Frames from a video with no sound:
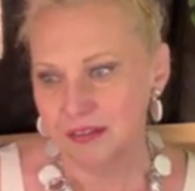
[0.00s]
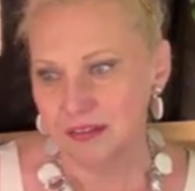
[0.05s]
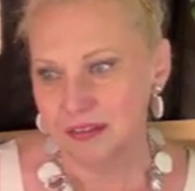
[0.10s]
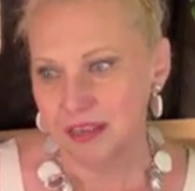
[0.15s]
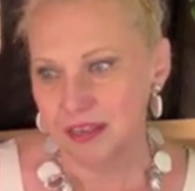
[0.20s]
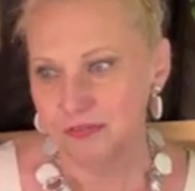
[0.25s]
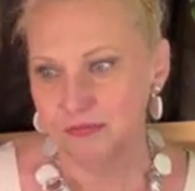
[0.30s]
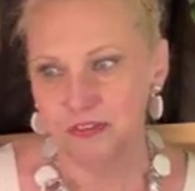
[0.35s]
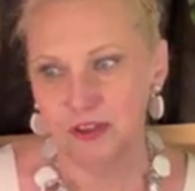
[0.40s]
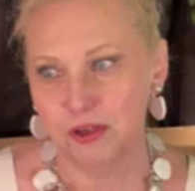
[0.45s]

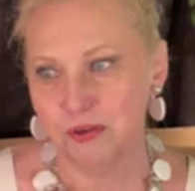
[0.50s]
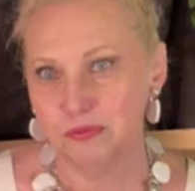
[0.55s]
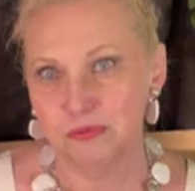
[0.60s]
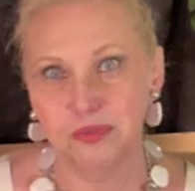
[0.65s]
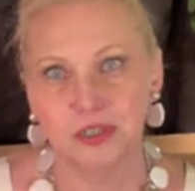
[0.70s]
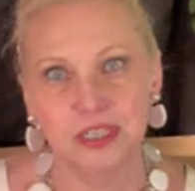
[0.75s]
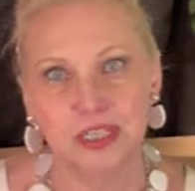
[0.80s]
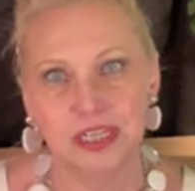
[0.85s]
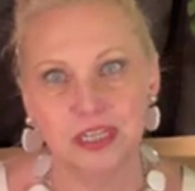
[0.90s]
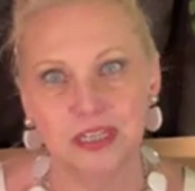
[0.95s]
it felt
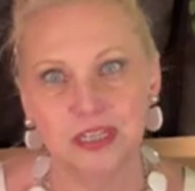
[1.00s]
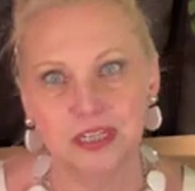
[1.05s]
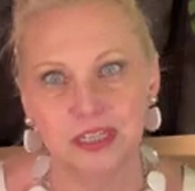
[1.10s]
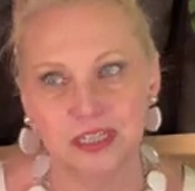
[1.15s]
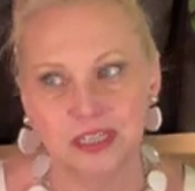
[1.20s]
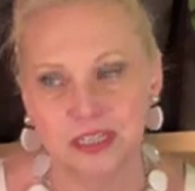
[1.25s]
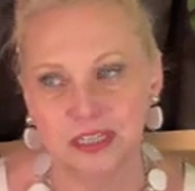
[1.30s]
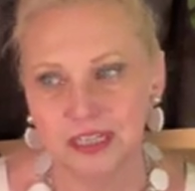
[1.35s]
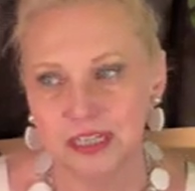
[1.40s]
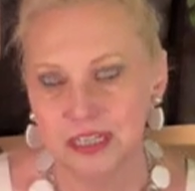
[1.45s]
really
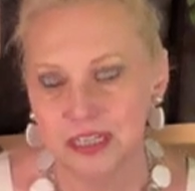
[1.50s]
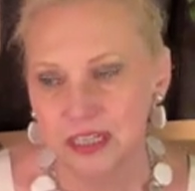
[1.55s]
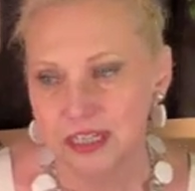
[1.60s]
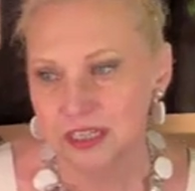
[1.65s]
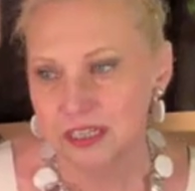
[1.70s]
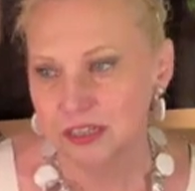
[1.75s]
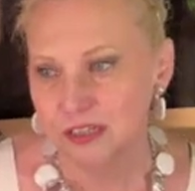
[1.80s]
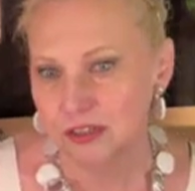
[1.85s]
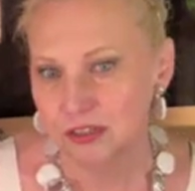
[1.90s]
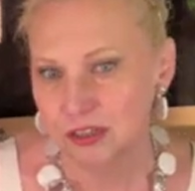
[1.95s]
good
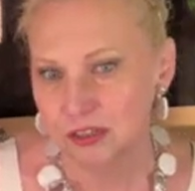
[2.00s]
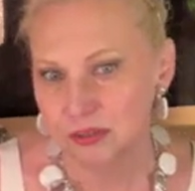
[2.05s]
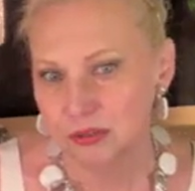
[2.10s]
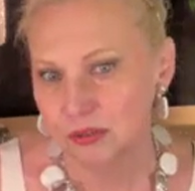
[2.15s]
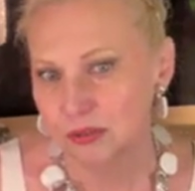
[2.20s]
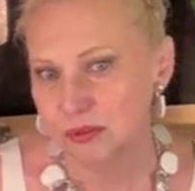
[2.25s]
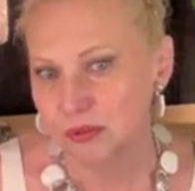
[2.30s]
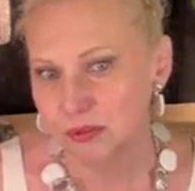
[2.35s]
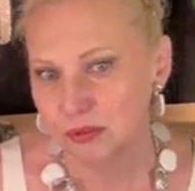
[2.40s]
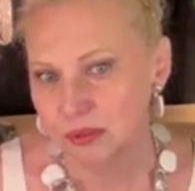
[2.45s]

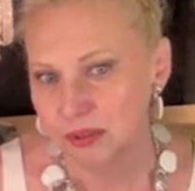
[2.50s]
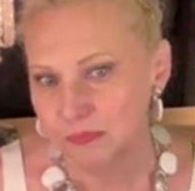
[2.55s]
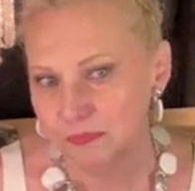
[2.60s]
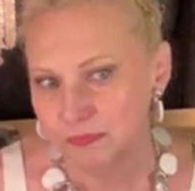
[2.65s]
to